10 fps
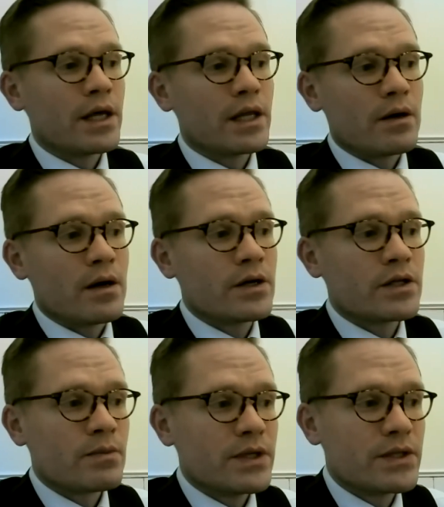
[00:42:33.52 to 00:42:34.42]
I think there
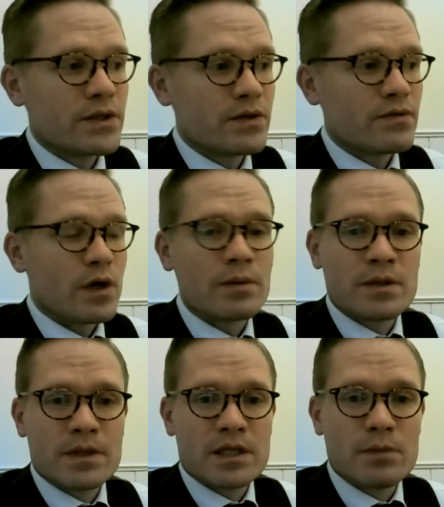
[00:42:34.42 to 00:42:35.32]
are some reasons for
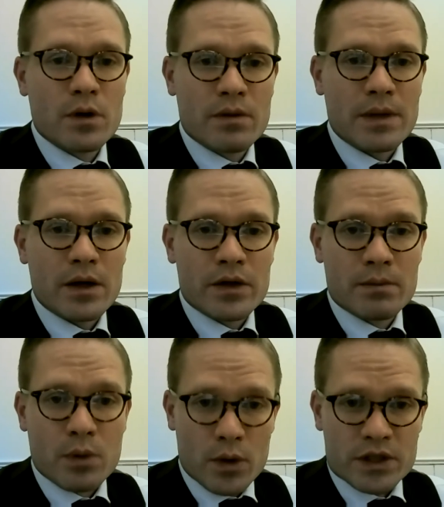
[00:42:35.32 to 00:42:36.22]
optimism, both about
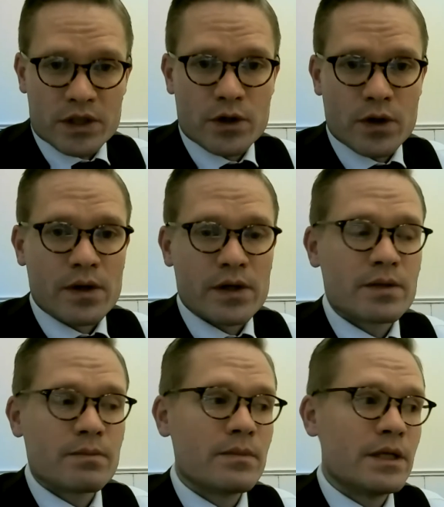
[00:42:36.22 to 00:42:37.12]
the importance of
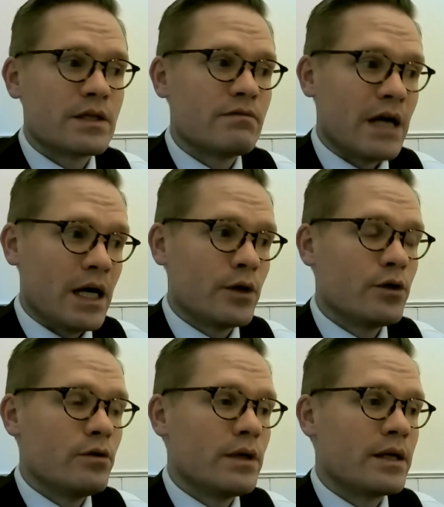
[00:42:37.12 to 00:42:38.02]
journalism, its
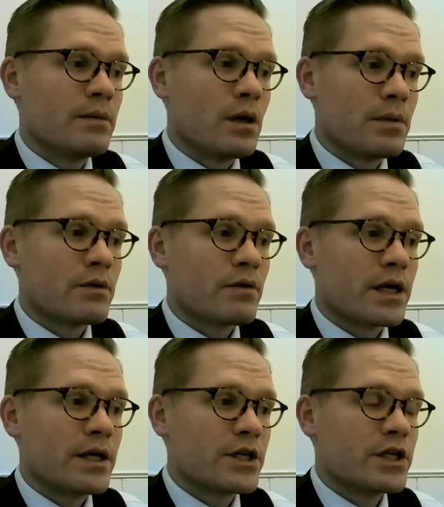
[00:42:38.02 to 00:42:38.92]
value, and public
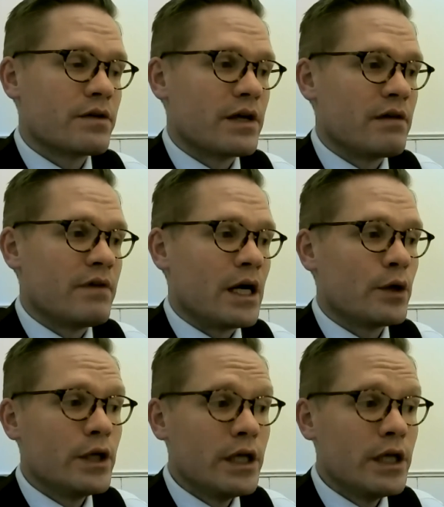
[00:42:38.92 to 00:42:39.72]
recognition of that value.